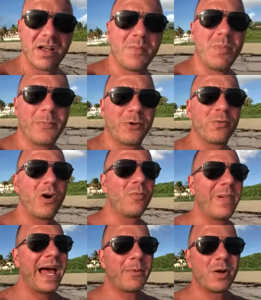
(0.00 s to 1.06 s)
come up with a
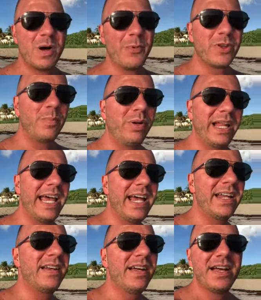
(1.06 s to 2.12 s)
roadmap, come up with a
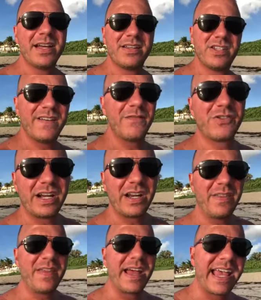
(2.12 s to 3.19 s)
plan, see if there's
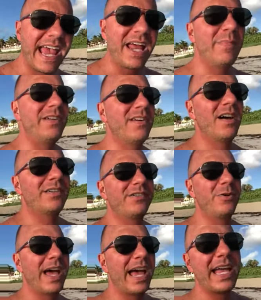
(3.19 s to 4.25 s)
anything that can be done
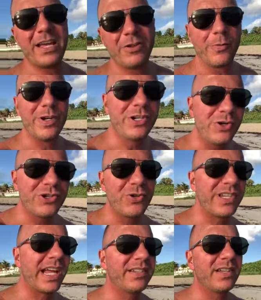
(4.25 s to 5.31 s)
to A, either reduce
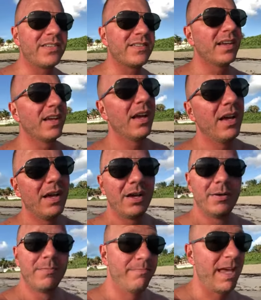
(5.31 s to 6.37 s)
your sentence,
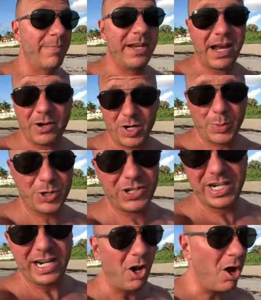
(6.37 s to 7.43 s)
maybe not go to
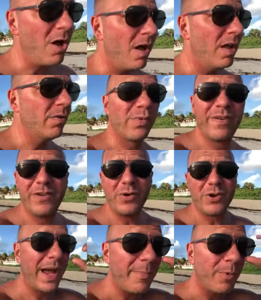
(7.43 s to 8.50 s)
prison at all,
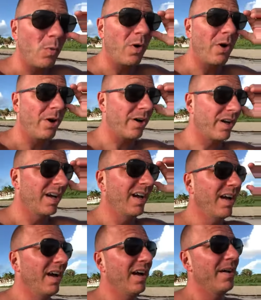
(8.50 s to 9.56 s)
review your paperwork,
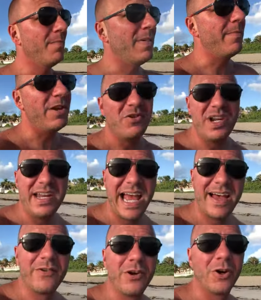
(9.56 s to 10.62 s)
Maybe you need to
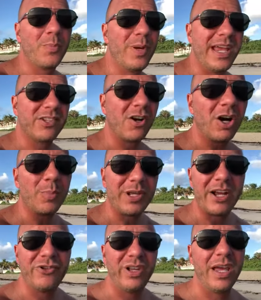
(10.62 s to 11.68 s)
have your PSR
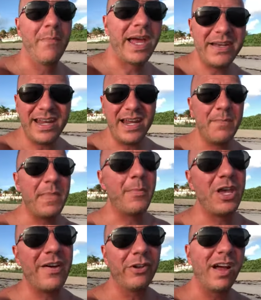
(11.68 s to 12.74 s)
potentially amended. Maybe
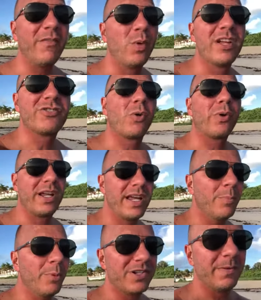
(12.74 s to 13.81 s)
you have a loved one that's already in
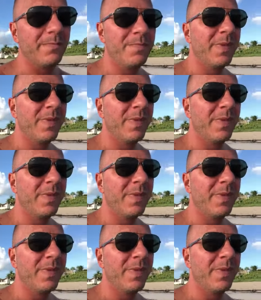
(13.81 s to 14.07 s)
prison